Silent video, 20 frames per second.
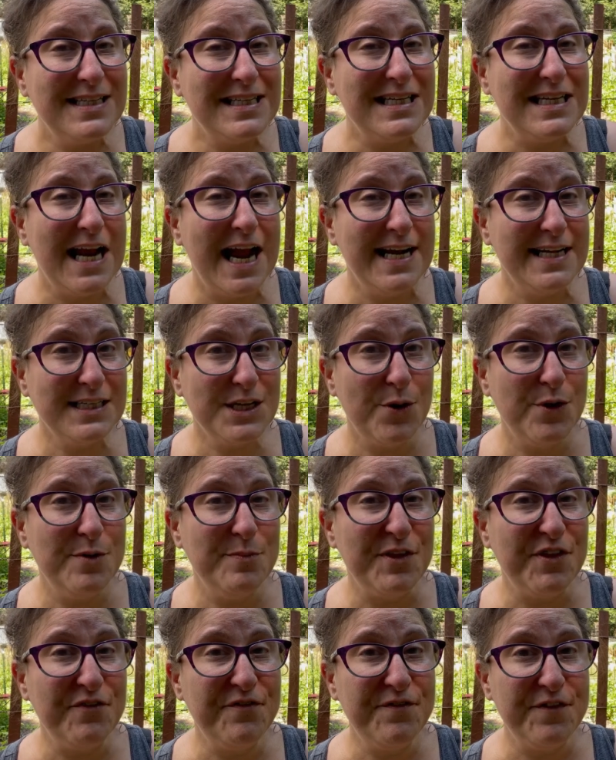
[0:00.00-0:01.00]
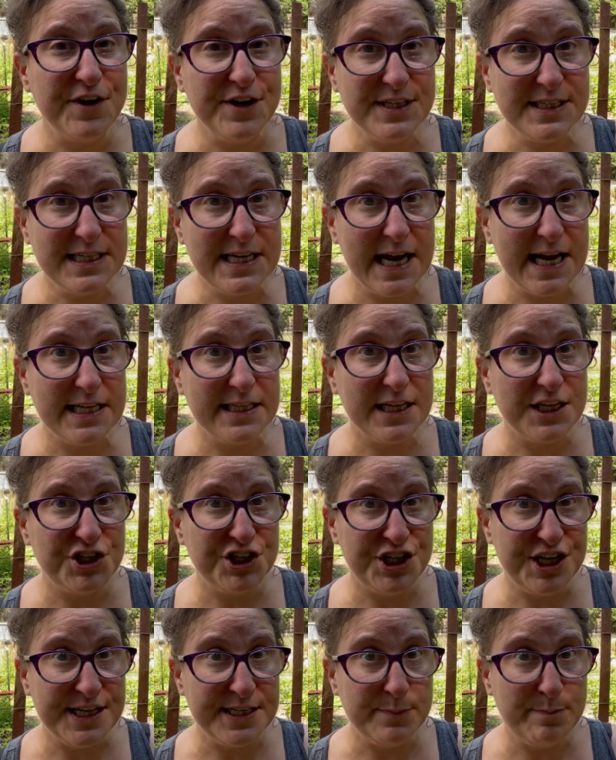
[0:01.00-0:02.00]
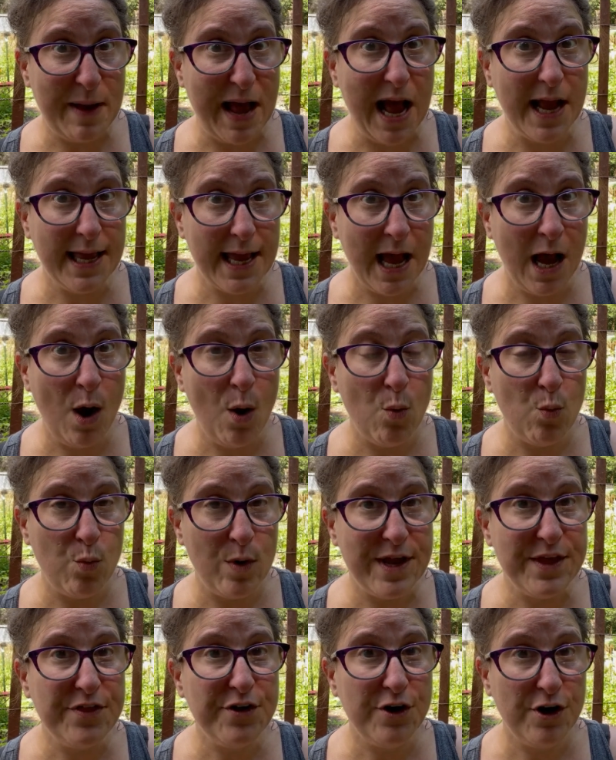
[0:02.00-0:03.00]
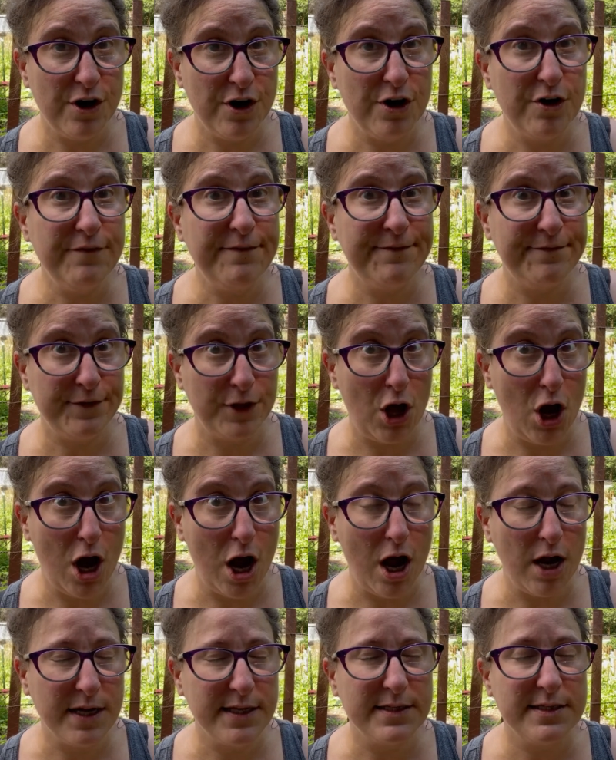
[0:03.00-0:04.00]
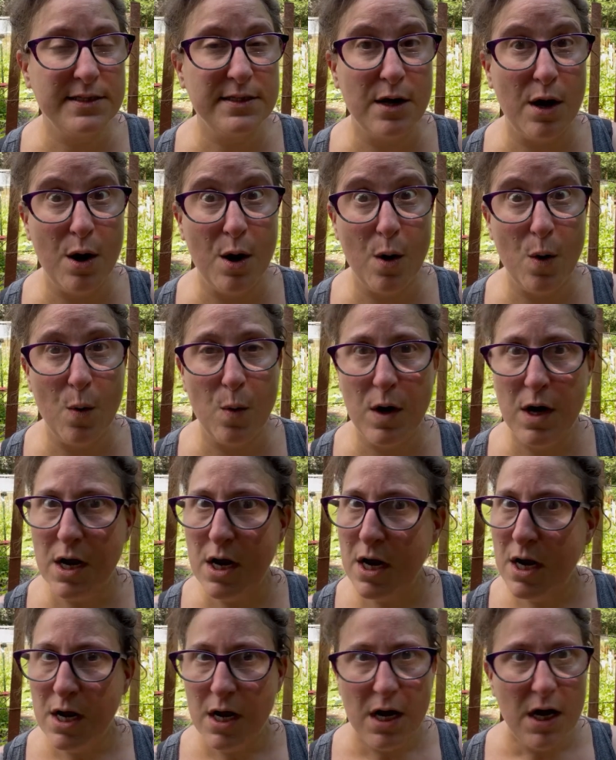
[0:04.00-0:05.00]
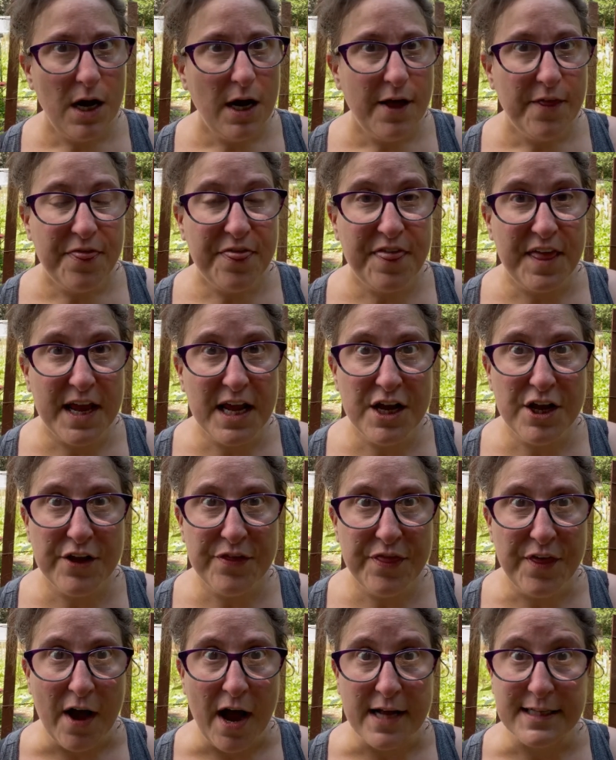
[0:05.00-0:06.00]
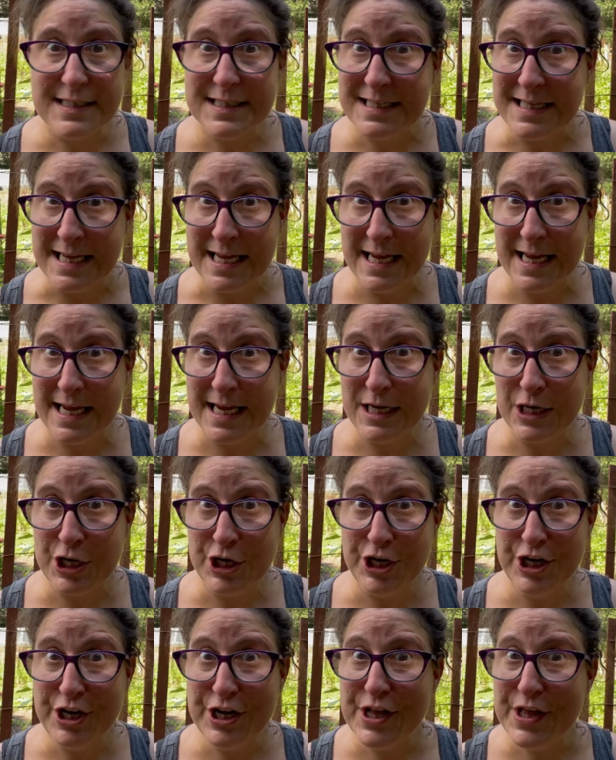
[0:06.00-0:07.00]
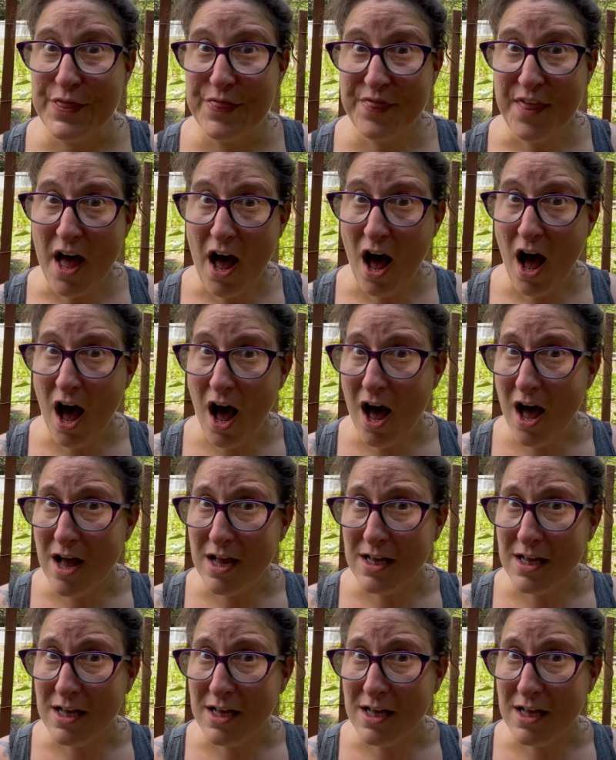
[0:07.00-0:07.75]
tonight is going to be the first night that she's back out with her flock. So think good thoughts, think good thoughts.